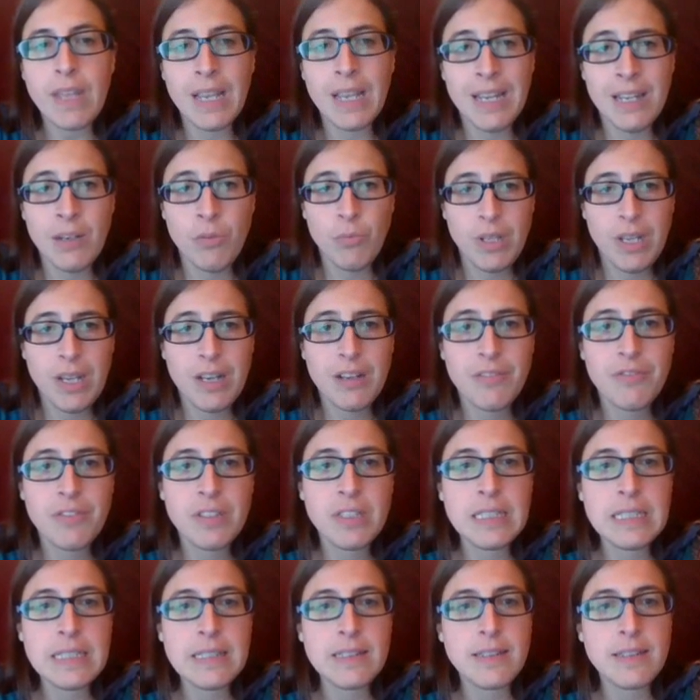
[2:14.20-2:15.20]
And we have
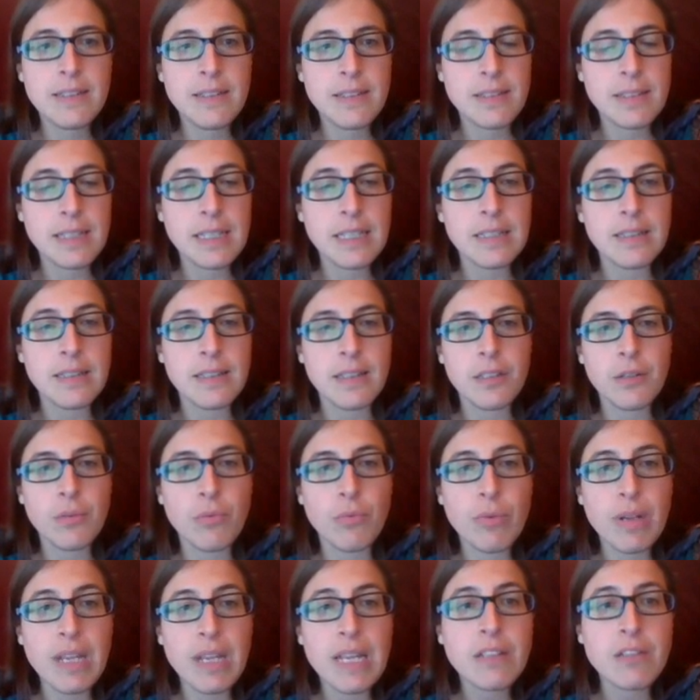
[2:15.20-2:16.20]
indeed seen that the
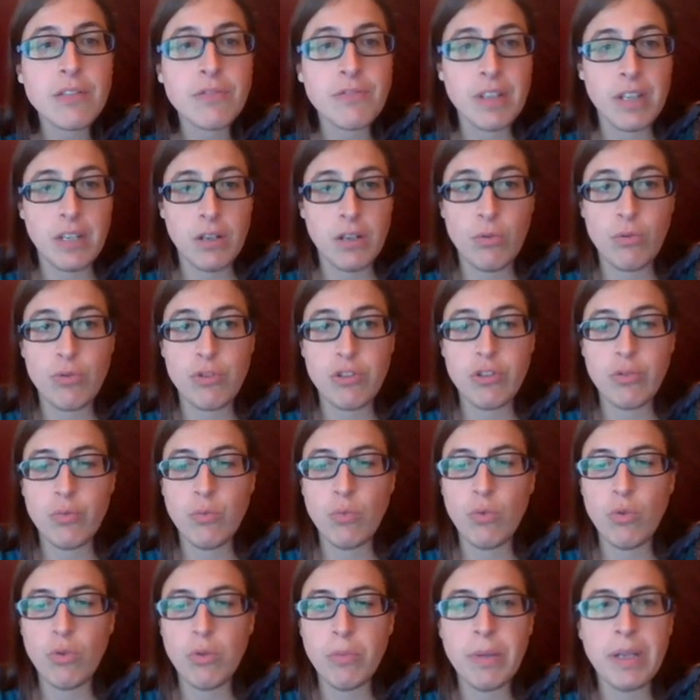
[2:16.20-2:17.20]
rate of that
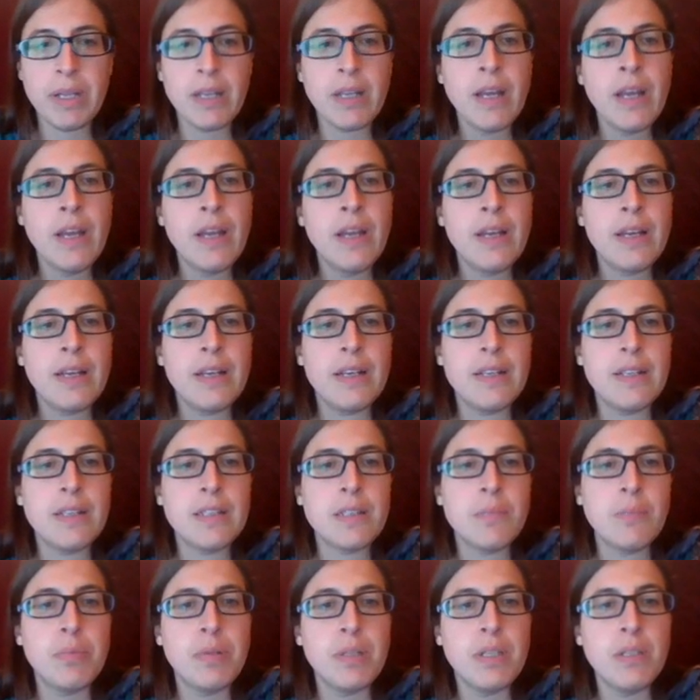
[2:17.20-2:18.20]
ocean warming
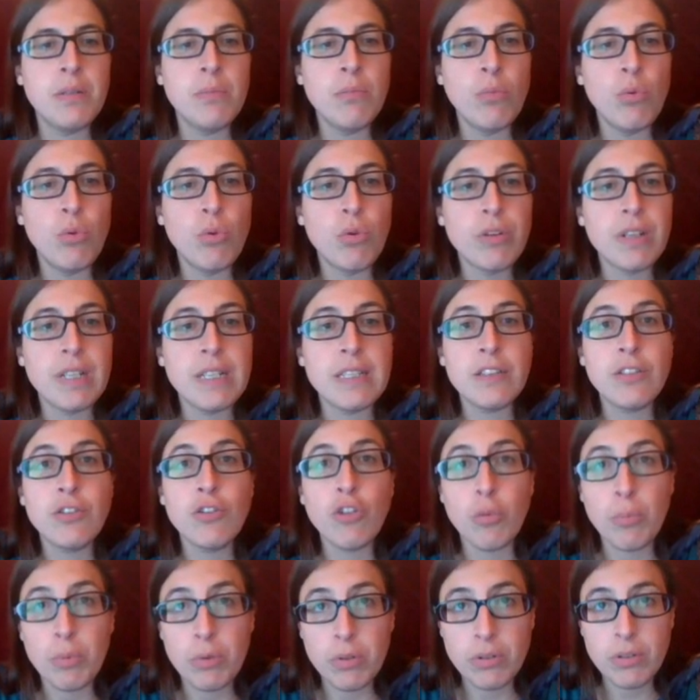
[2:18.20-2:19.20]
has been more than
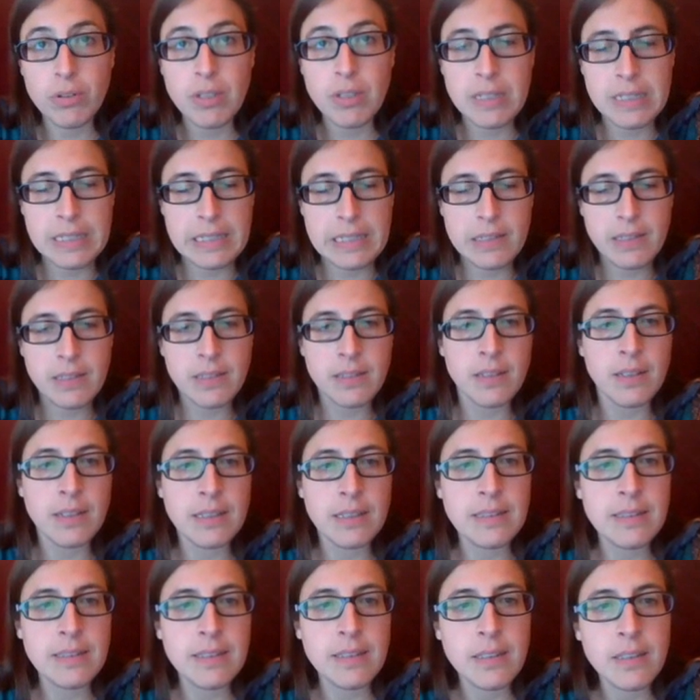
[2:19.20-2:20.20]
doubled since
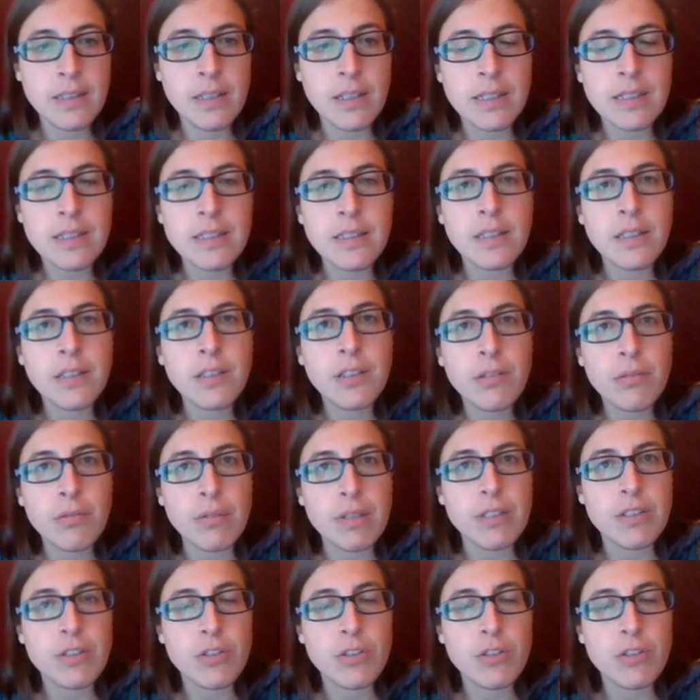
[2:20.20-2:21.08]
1993.